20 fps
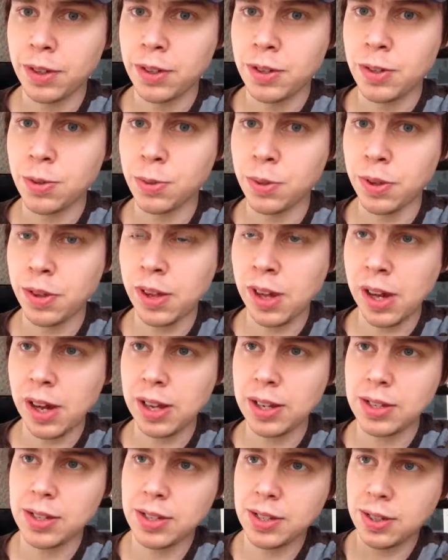So with
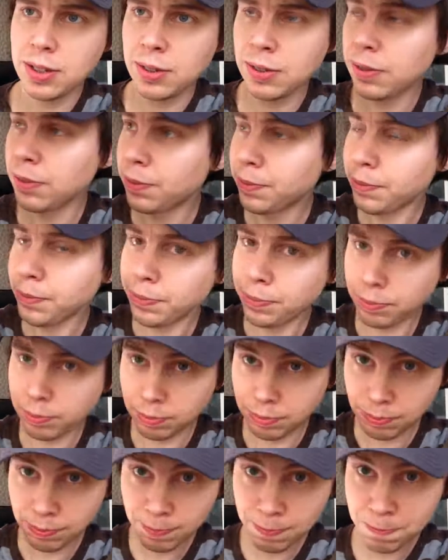that,
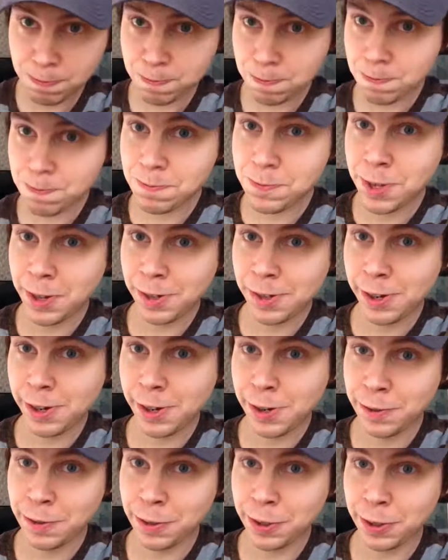take
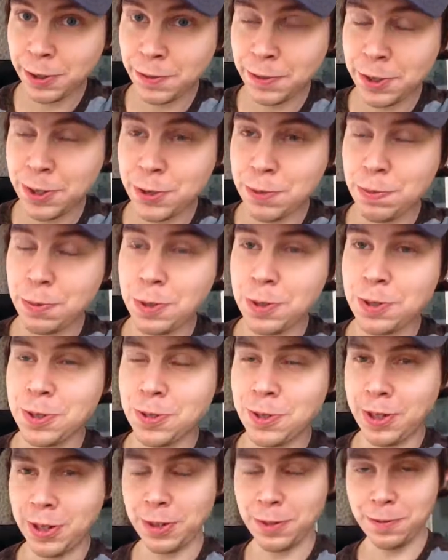care. If you like the video,
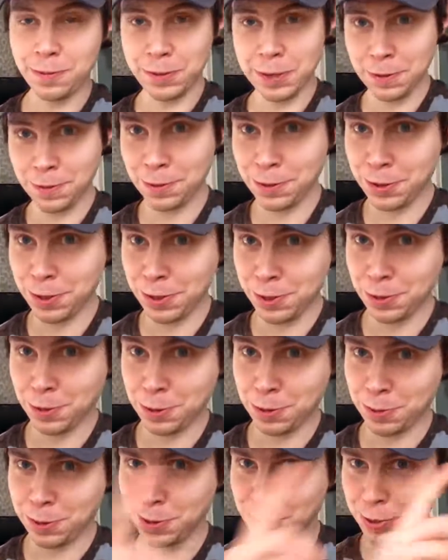please like, favorite, and
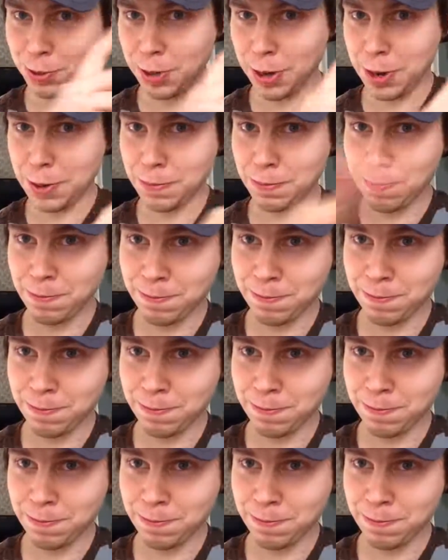subscribe.